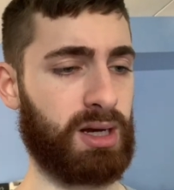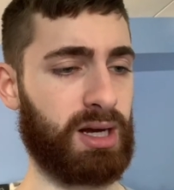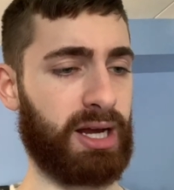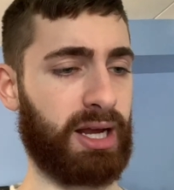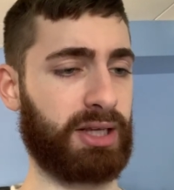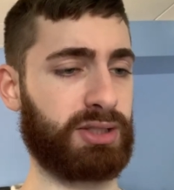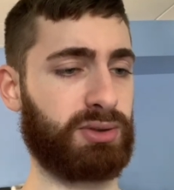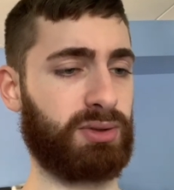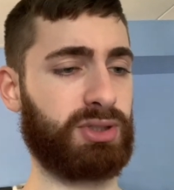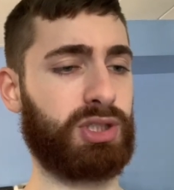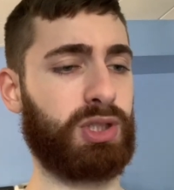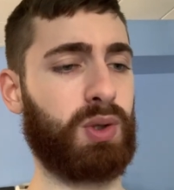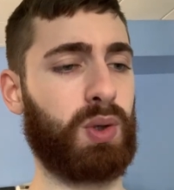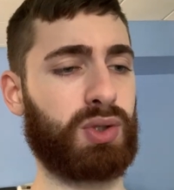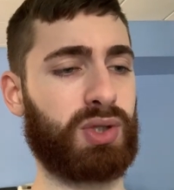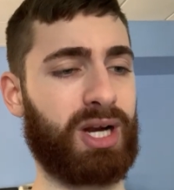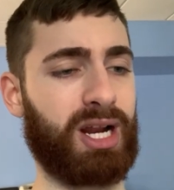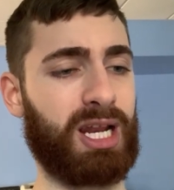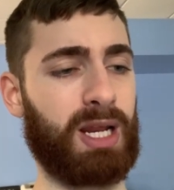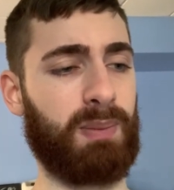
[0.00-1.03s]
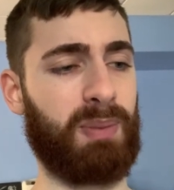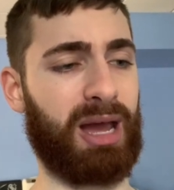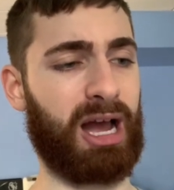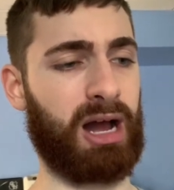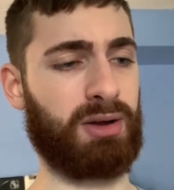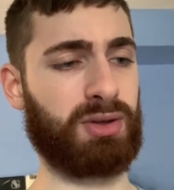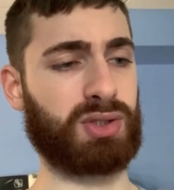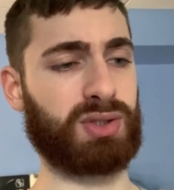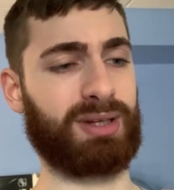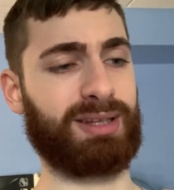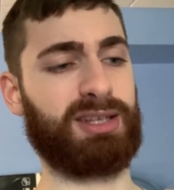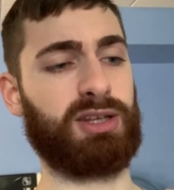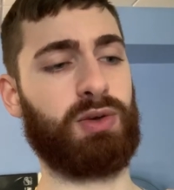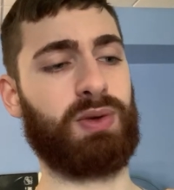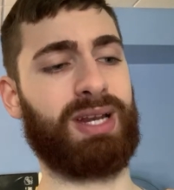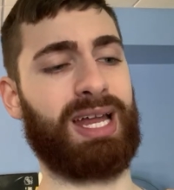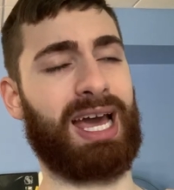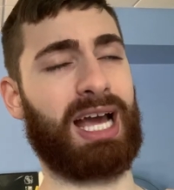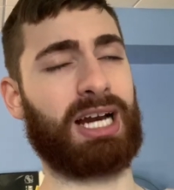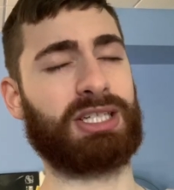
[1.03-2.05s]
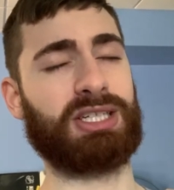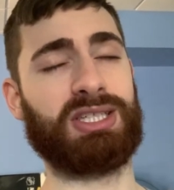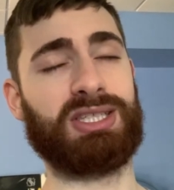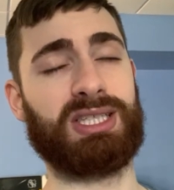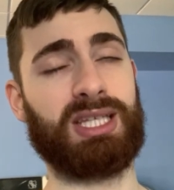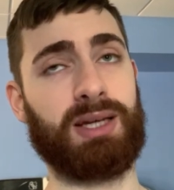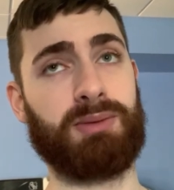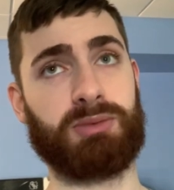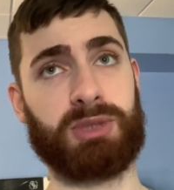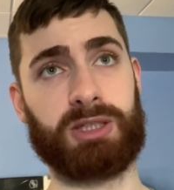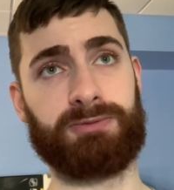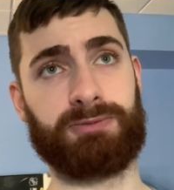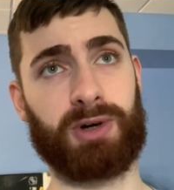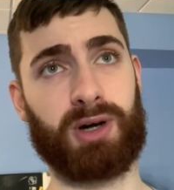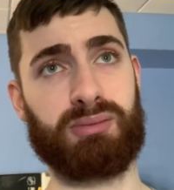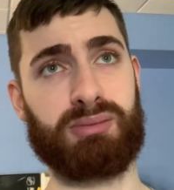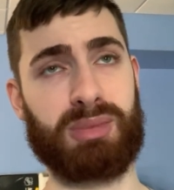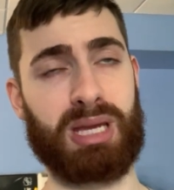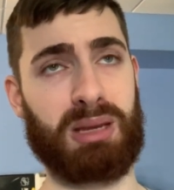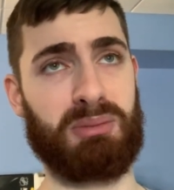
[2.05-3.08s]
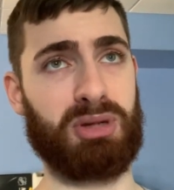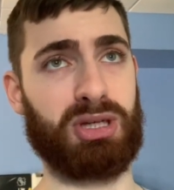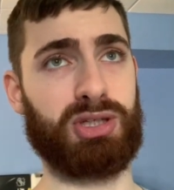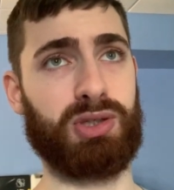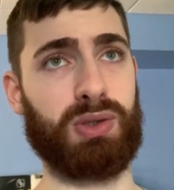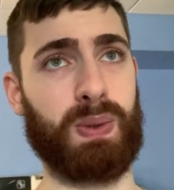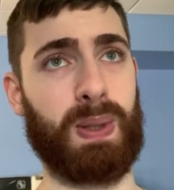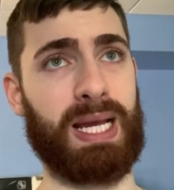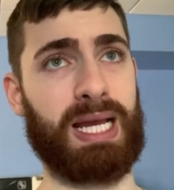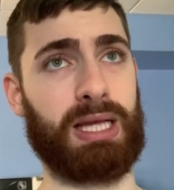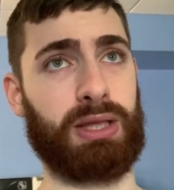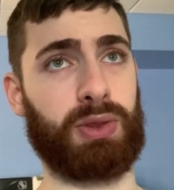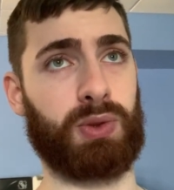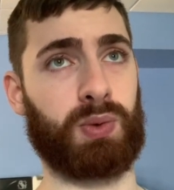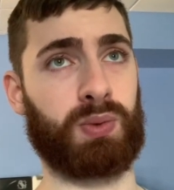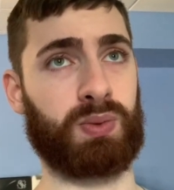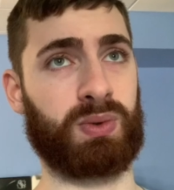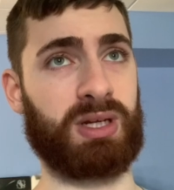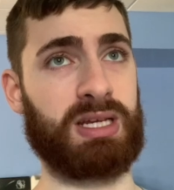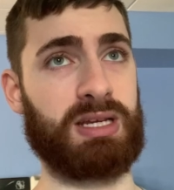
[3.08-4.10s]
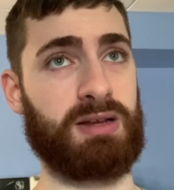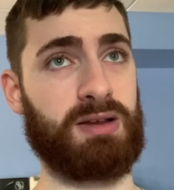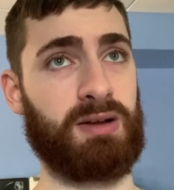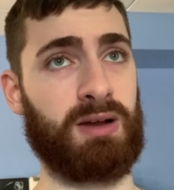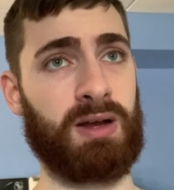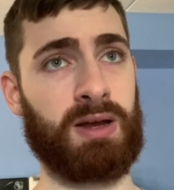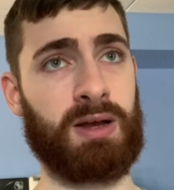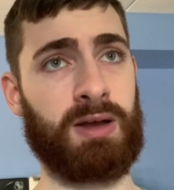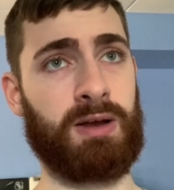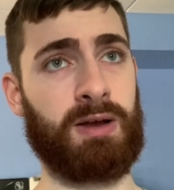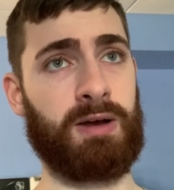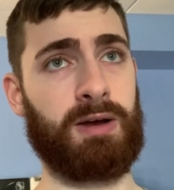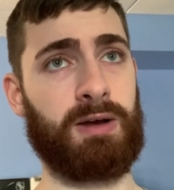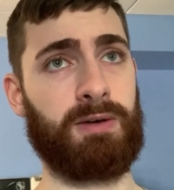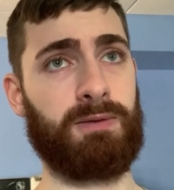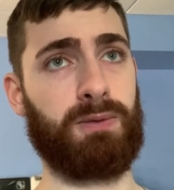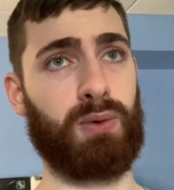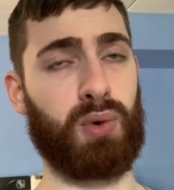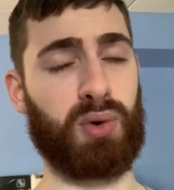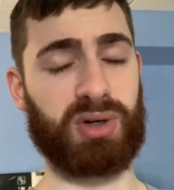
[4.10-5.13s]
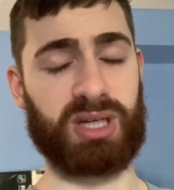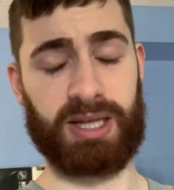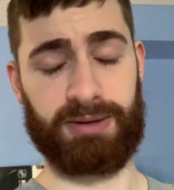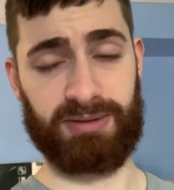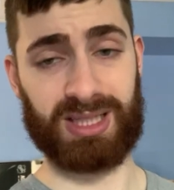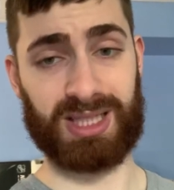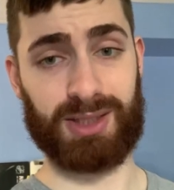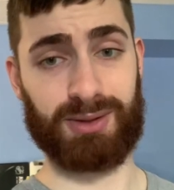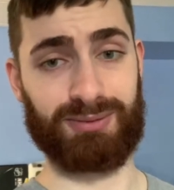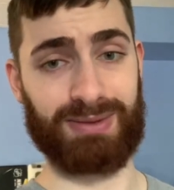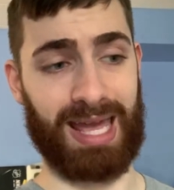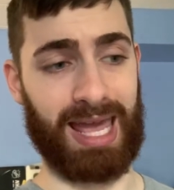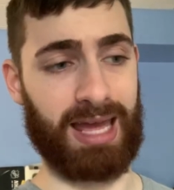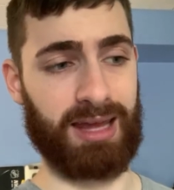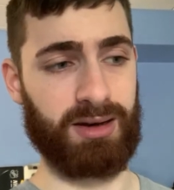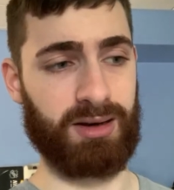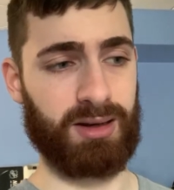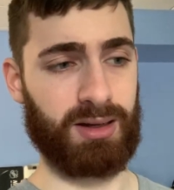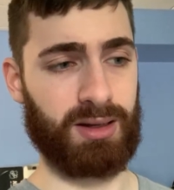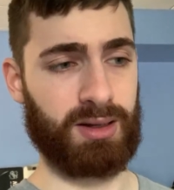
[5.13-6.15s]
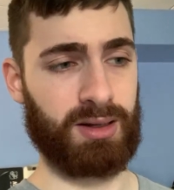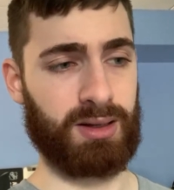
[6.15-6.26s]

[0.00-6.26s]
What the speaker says: He's only 280 pounds, so I think you can actually see him convert maybe to a 3-4 defensive end.